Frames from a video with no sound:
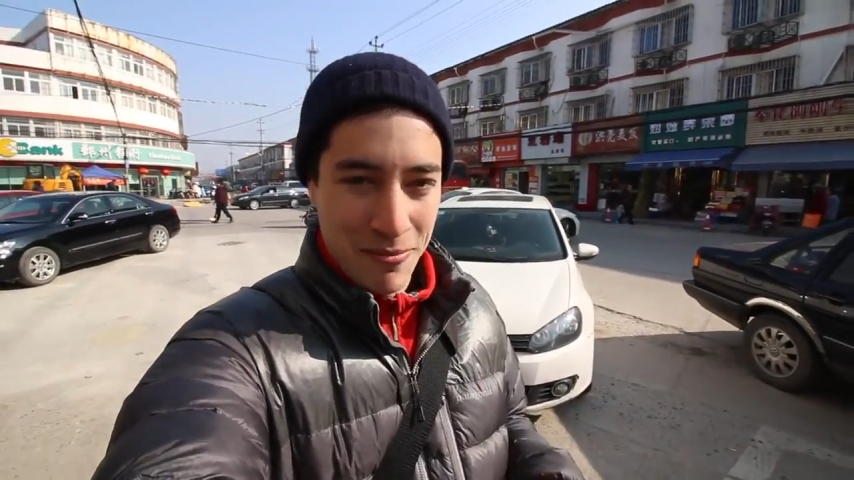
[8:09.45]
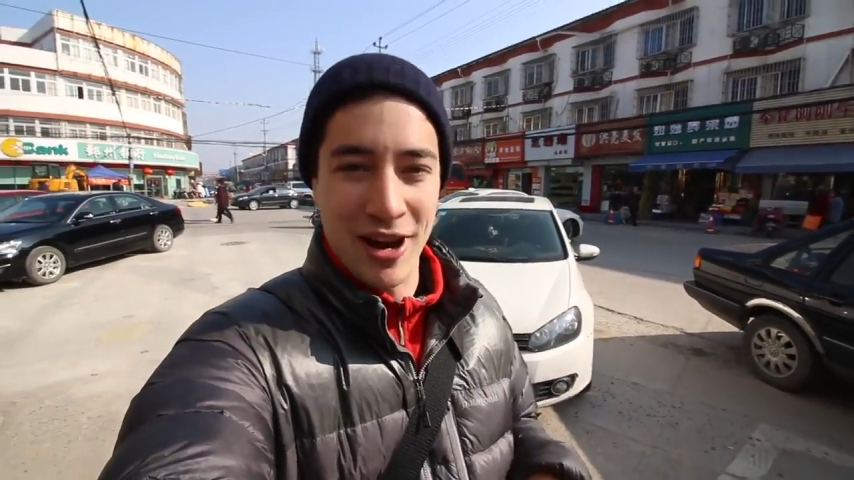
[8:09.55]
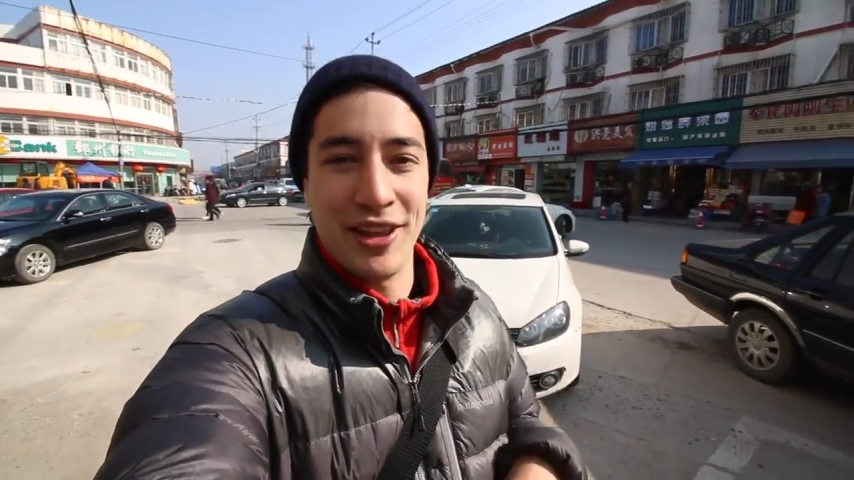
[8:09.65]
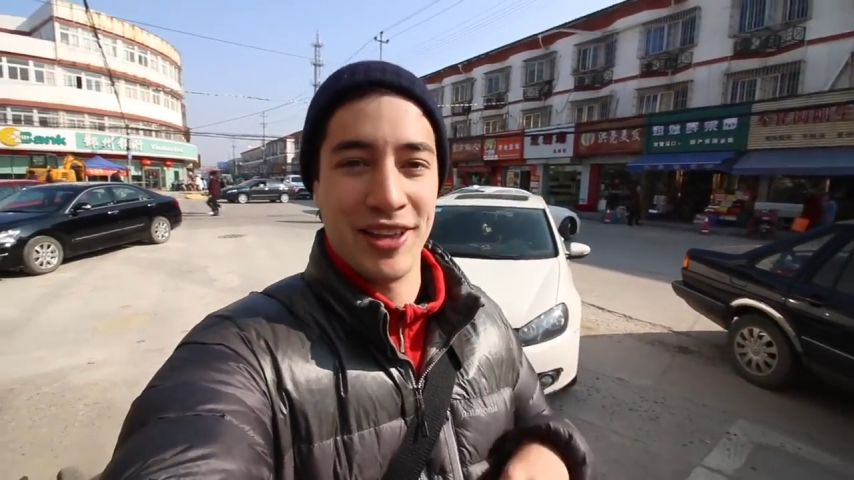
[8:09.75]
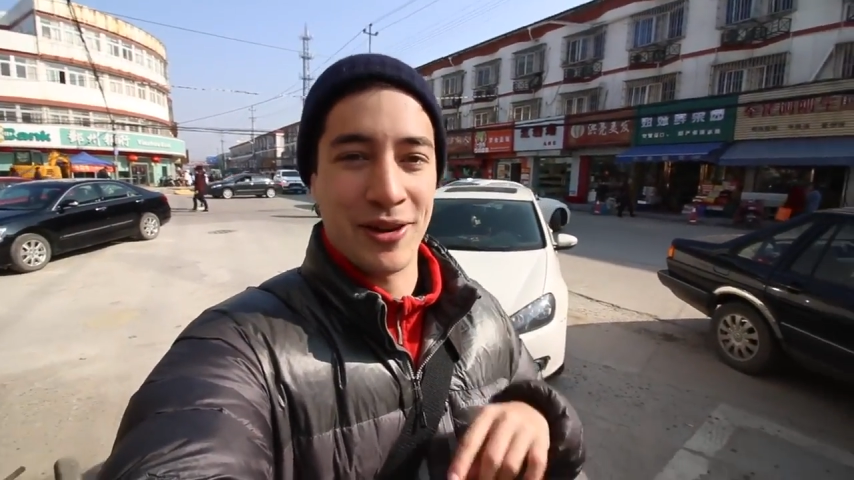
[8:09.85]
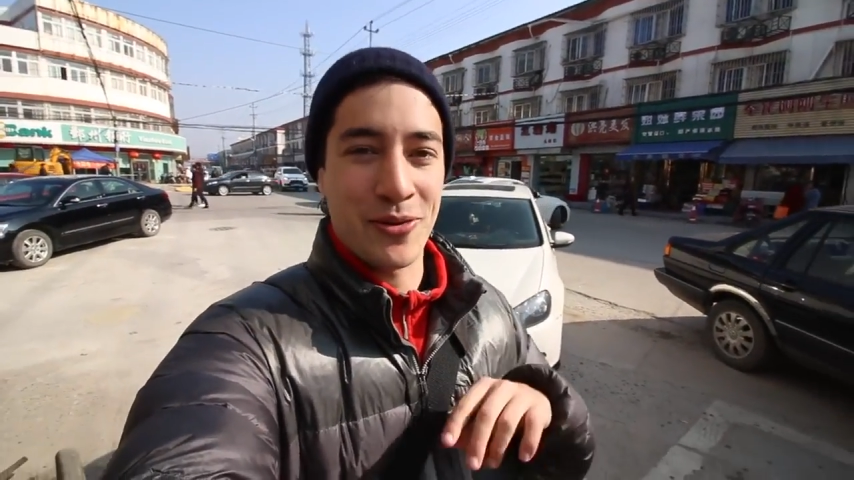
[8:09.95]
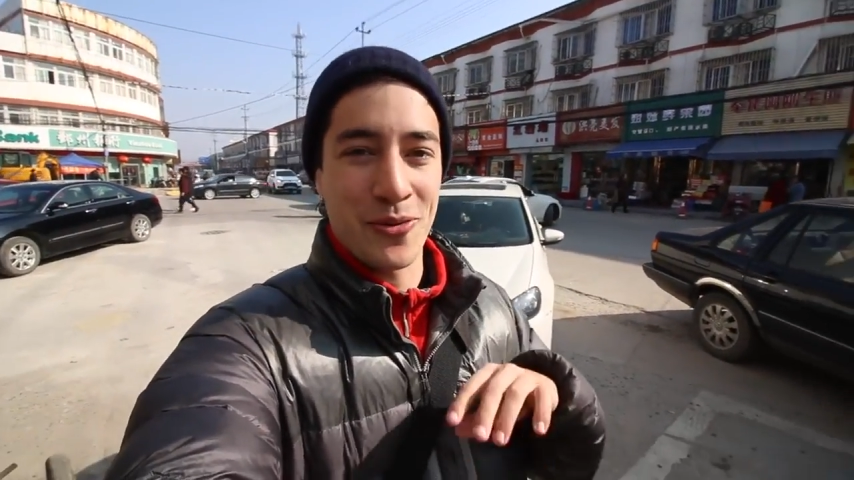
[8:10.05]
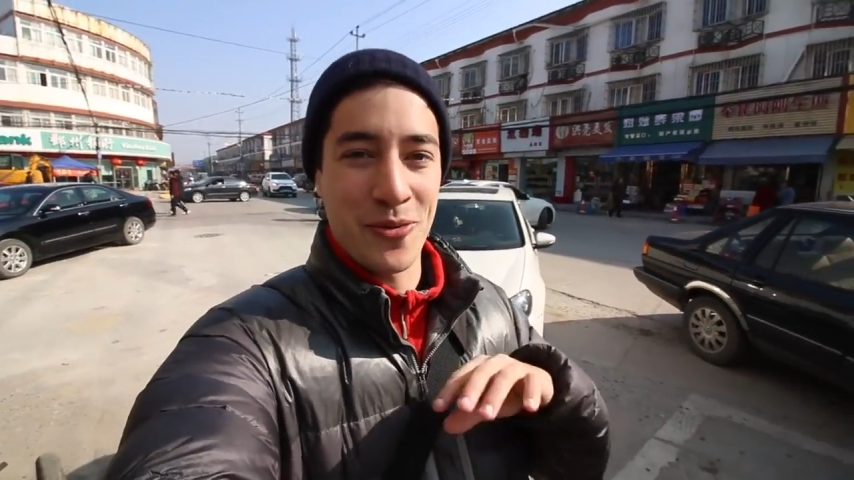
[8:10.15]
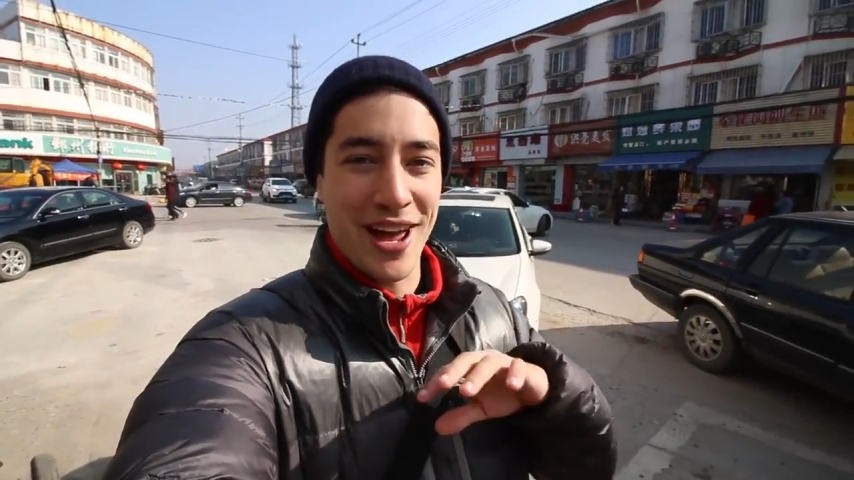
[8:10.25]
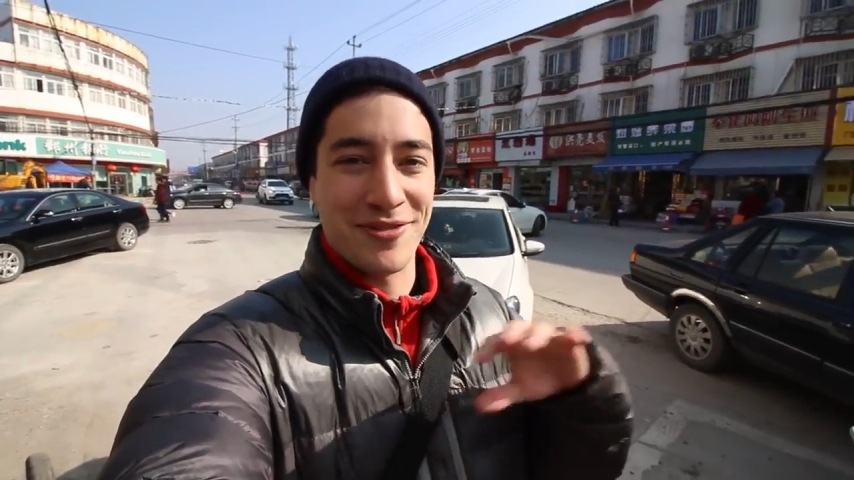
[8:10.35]
but I think
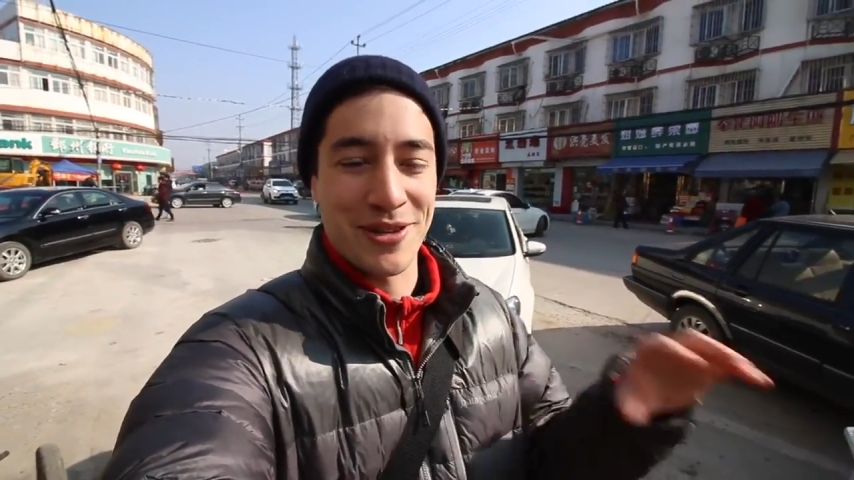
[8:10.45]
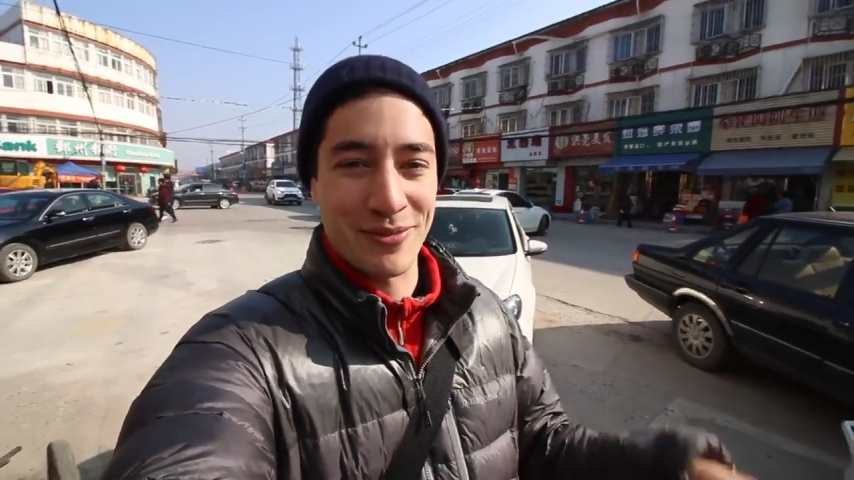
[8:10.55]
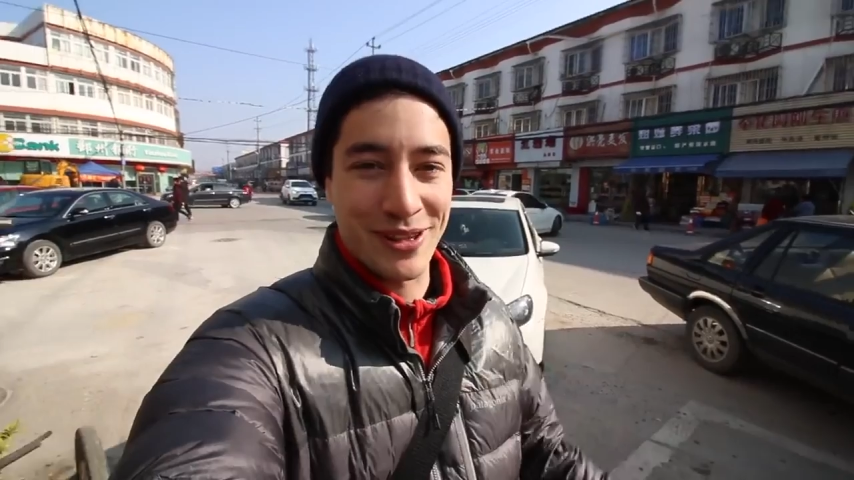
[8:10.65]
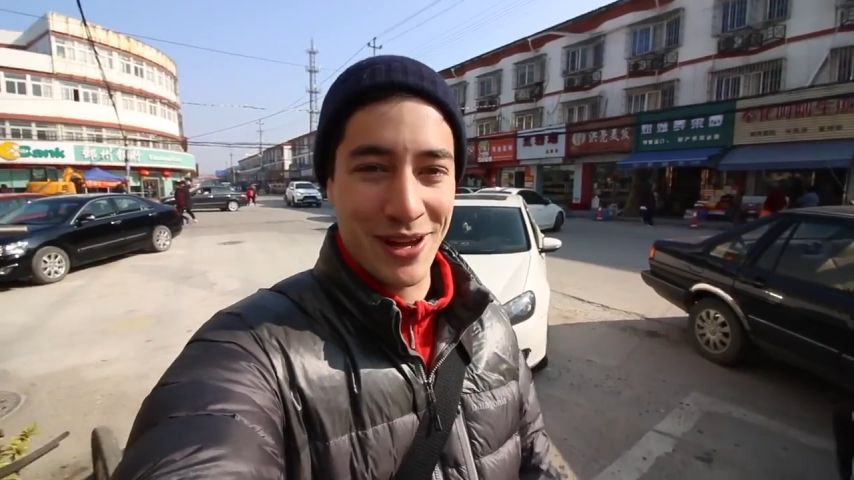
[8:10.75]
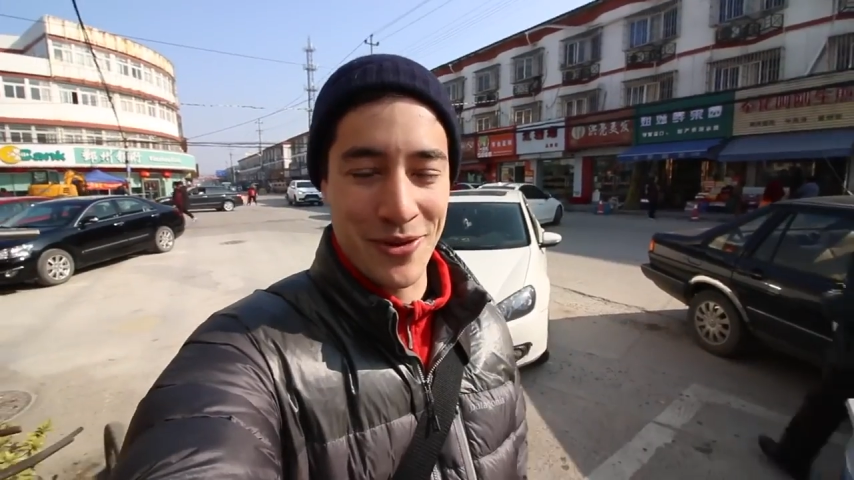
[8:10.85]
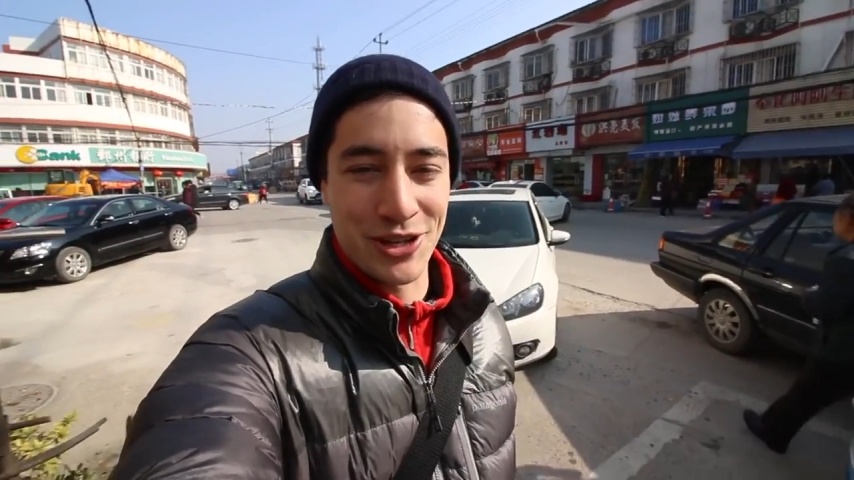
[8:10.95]
we have something that